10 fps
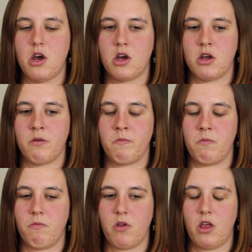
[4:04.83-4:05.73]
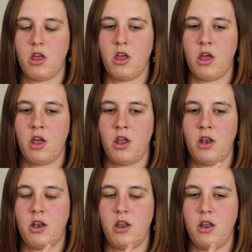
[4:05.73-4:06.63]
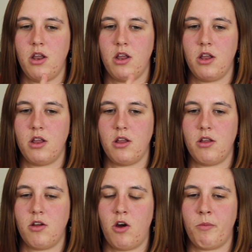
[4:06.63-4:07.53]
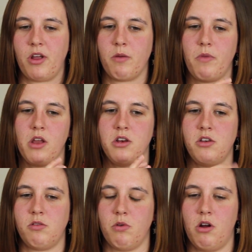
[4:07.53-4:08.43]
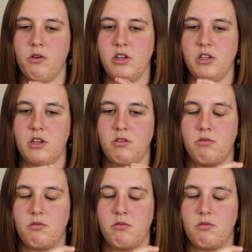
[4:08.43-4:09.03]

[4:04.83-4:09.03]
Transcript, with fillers: Um, and all my companions would always